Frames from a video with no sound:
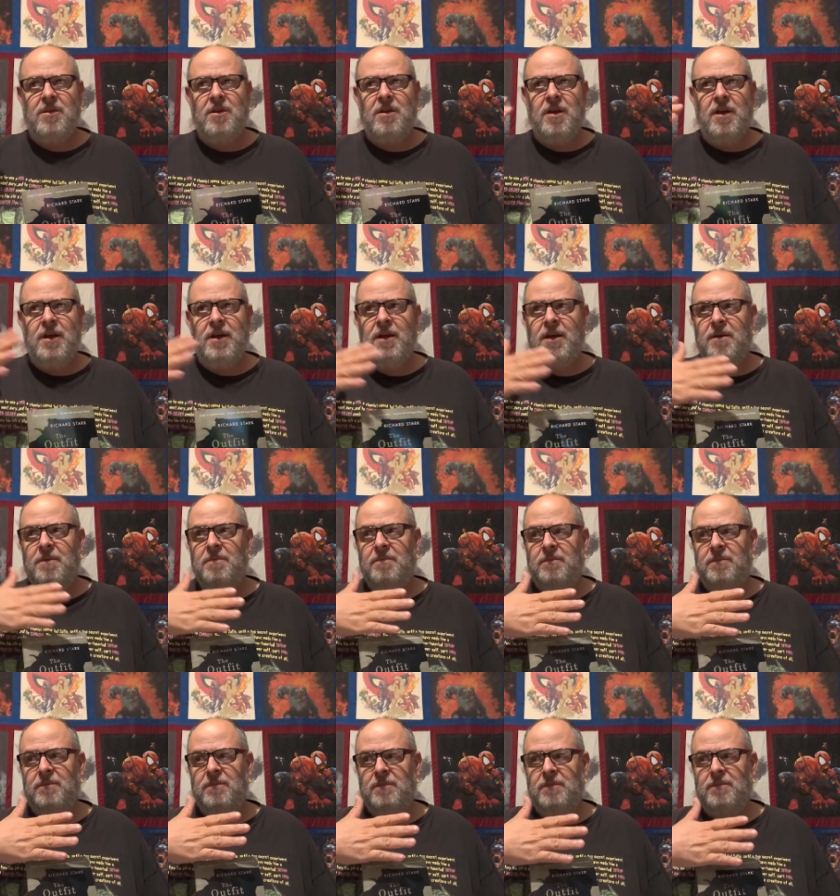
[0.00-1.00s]
um,
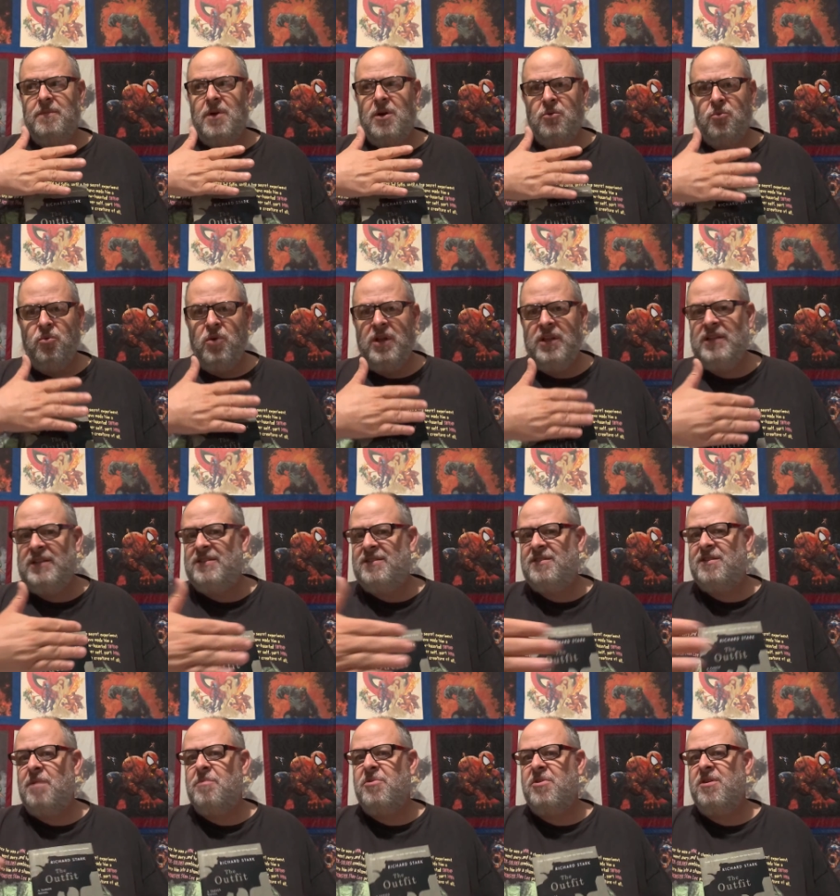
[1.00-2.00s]
are really
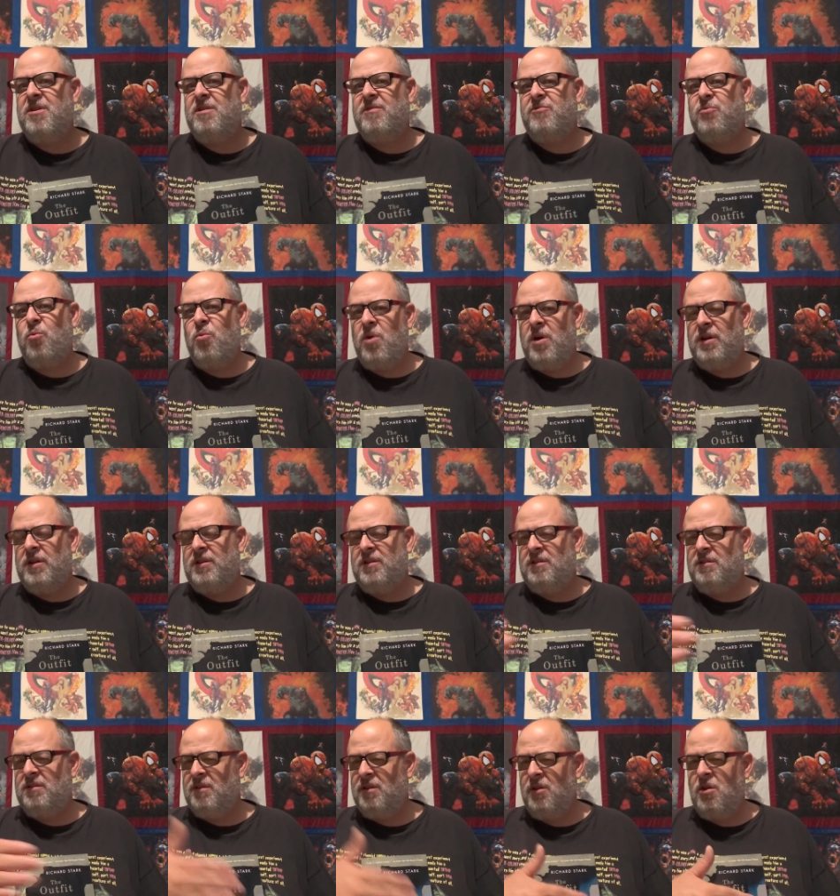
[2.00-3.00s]
something of
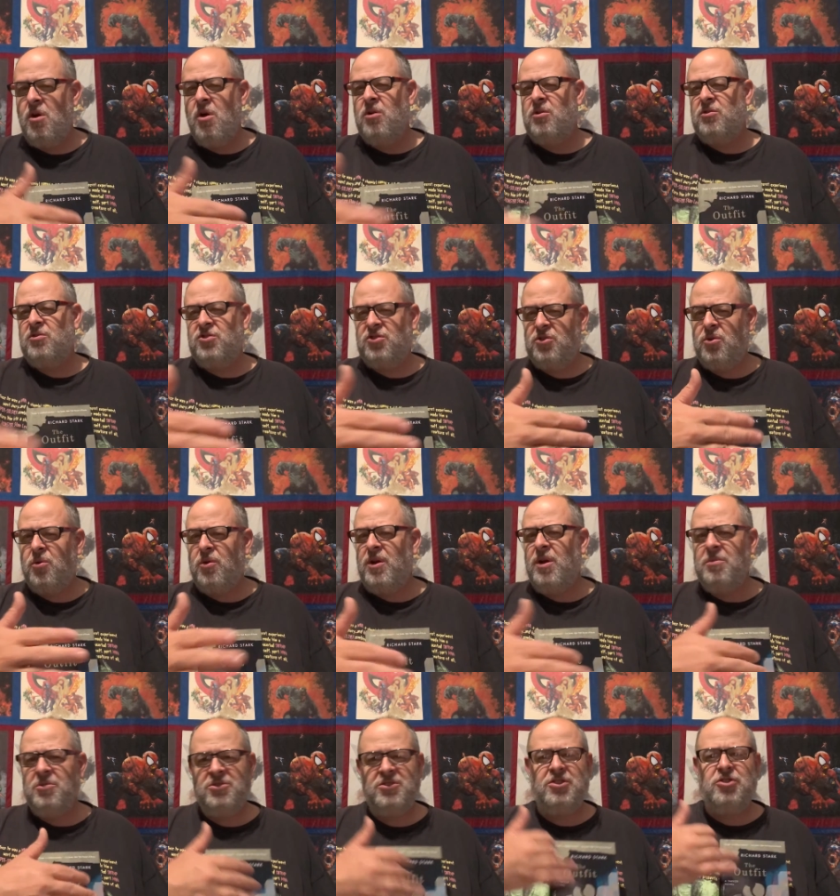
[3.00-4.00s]
one long story,
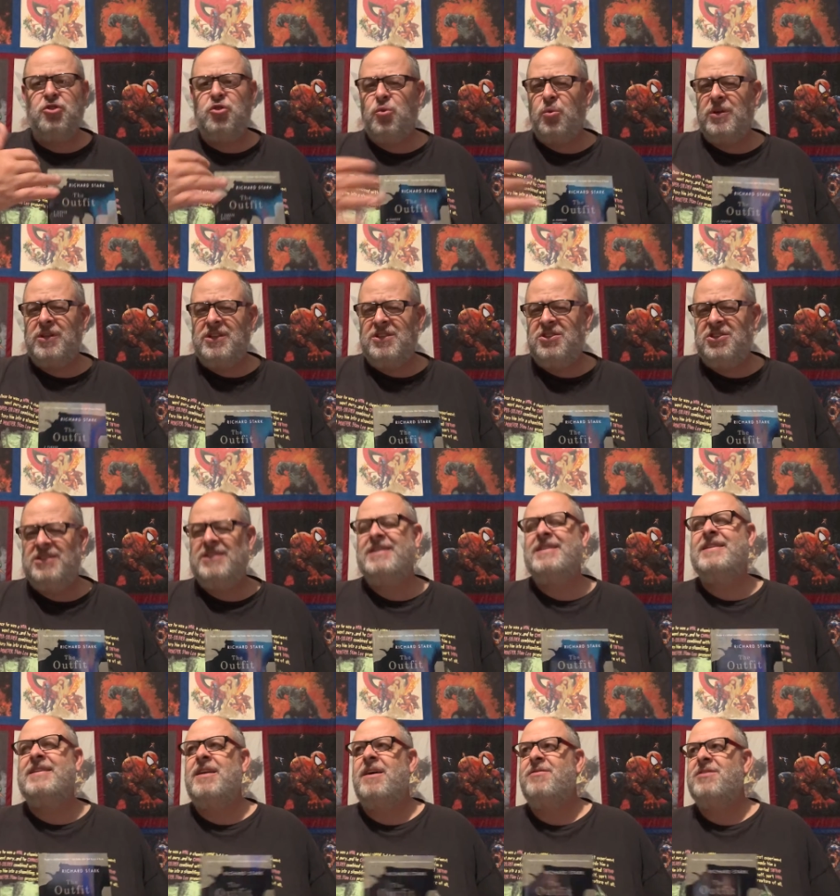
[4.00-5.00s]
almost a trilogy in
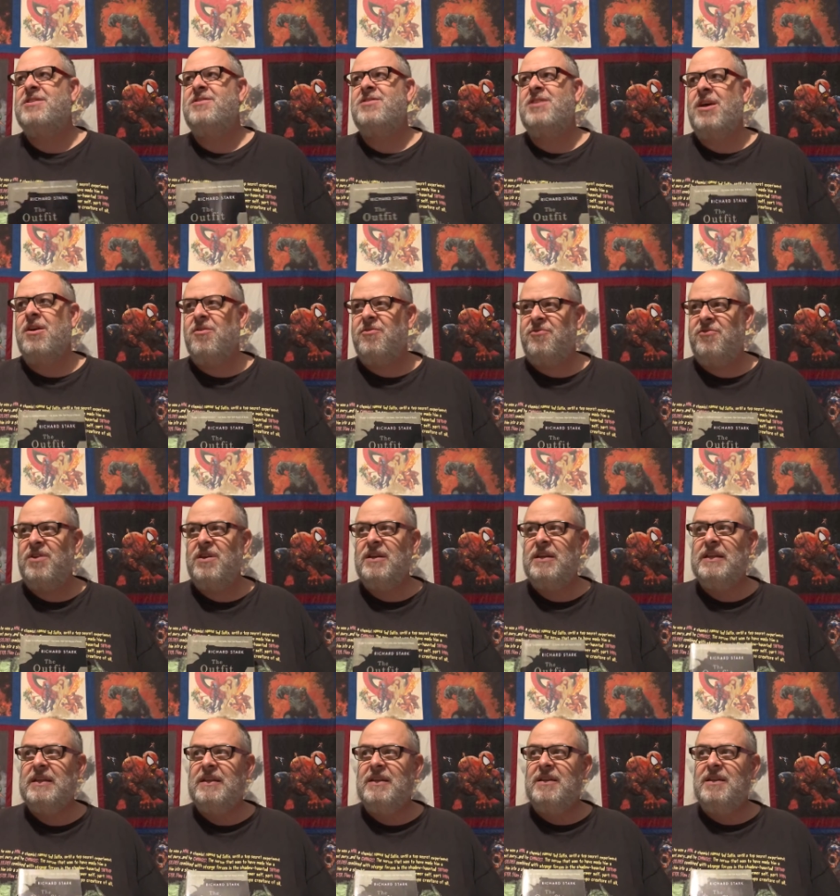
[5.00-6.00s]
and of itself.
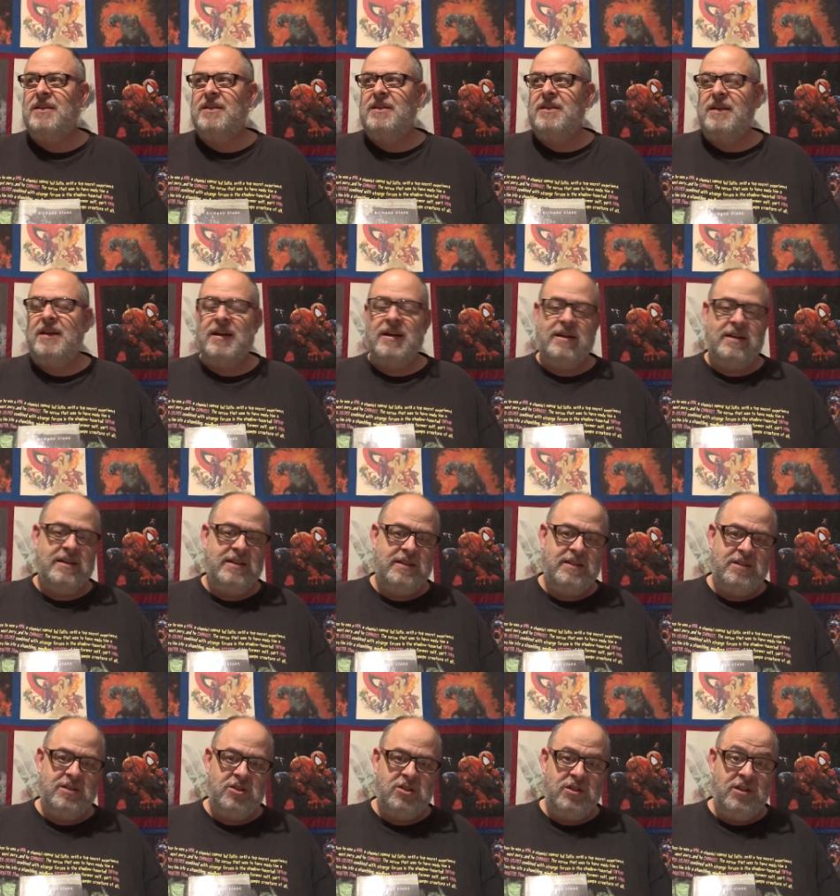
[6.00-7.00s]

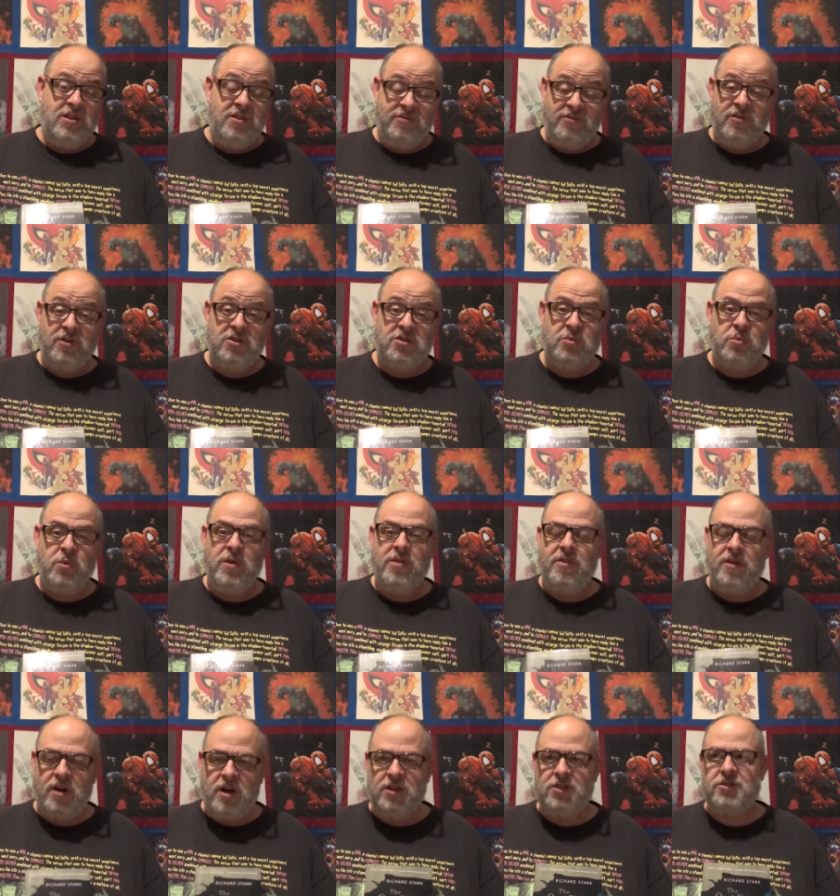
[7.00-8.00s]
Uh, in the first one, The
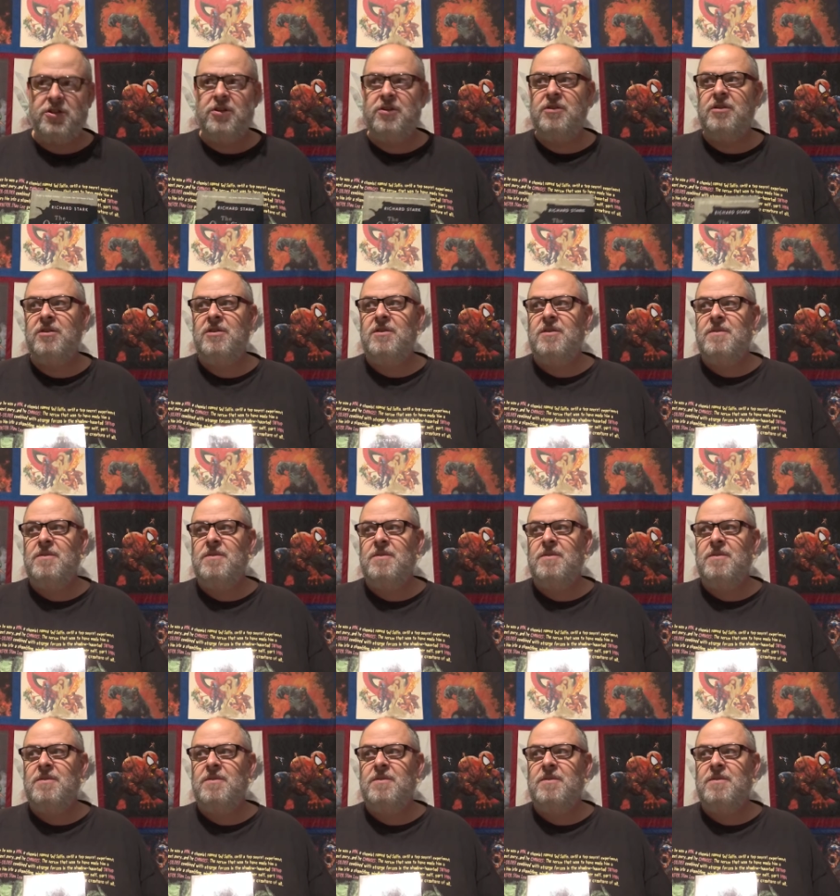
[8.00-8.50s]
Hunter,